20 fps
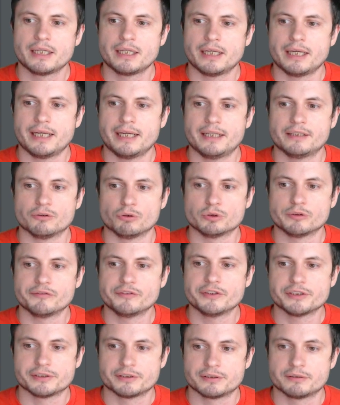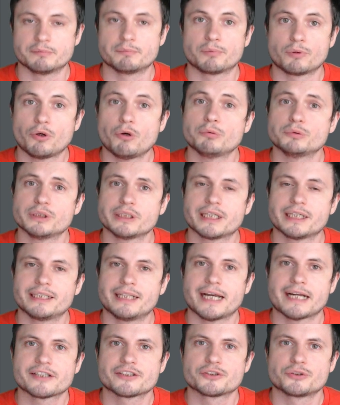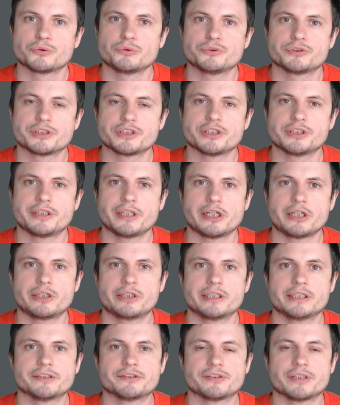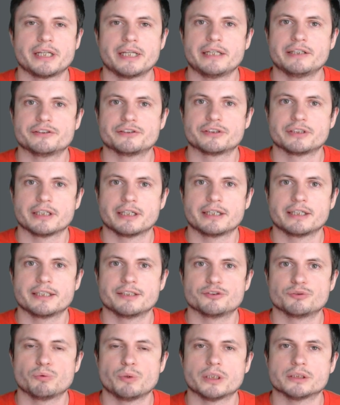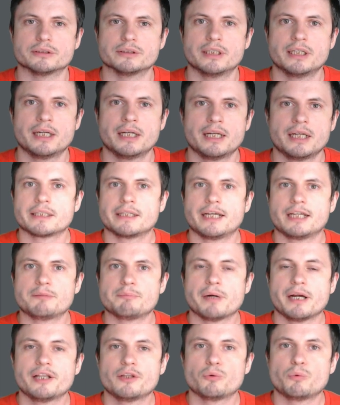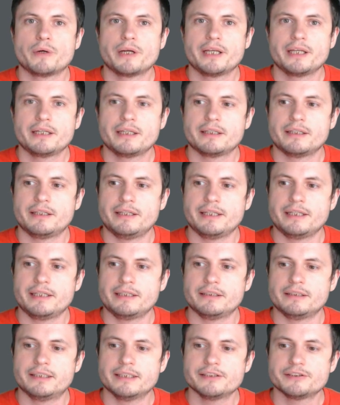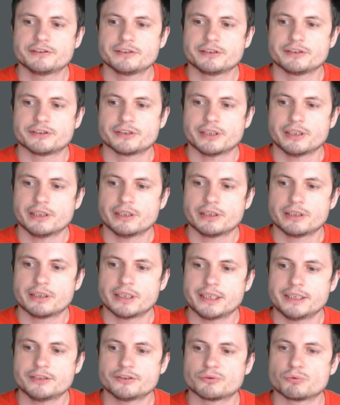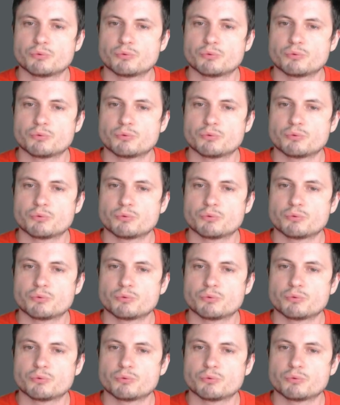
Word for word: And all this probably connects to Sagittarius A star as well. And by the way, the distance here is